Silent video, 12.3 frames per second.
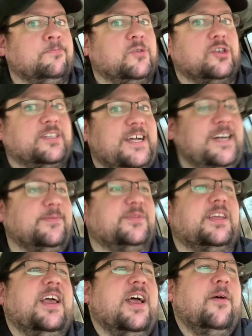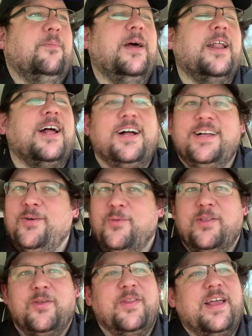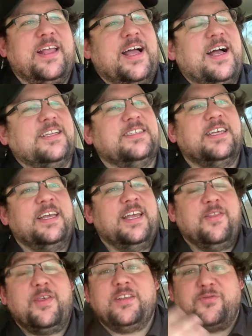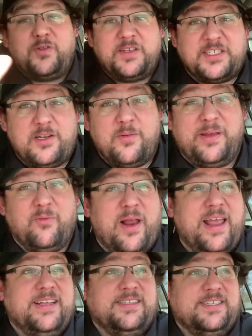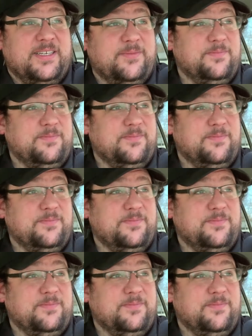Good times. But with all that, guys, thanks for listening to me rant.